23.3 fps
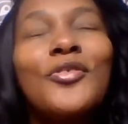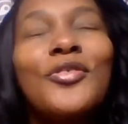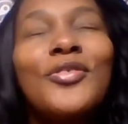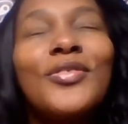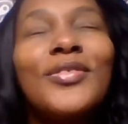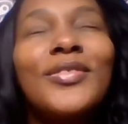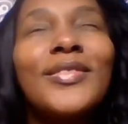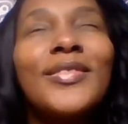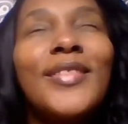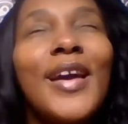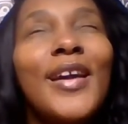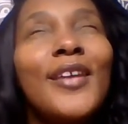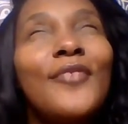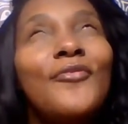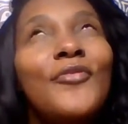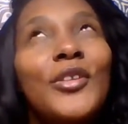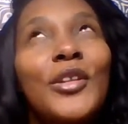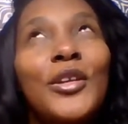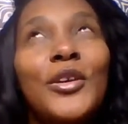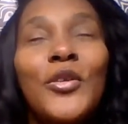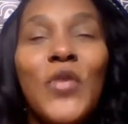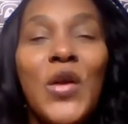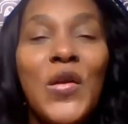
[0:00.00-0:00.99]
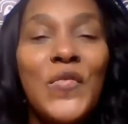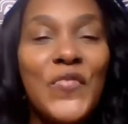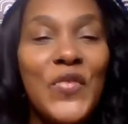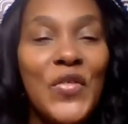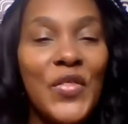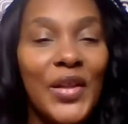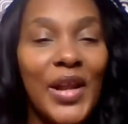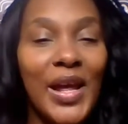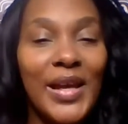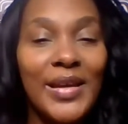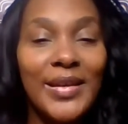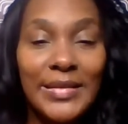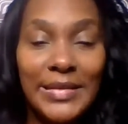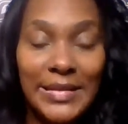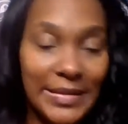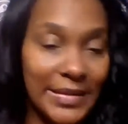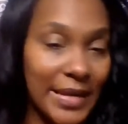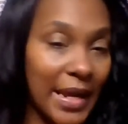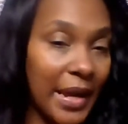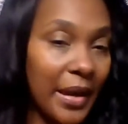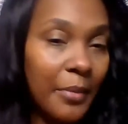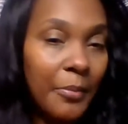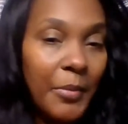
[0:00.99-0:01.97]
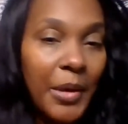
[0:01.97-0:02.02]
thankful and grateful that I can
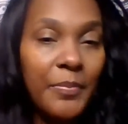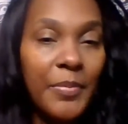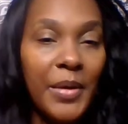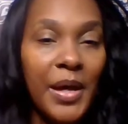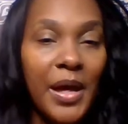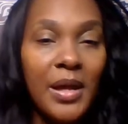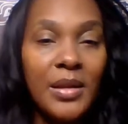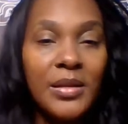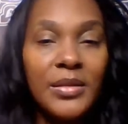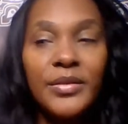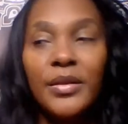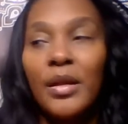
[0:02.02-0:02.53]
stay in my bed as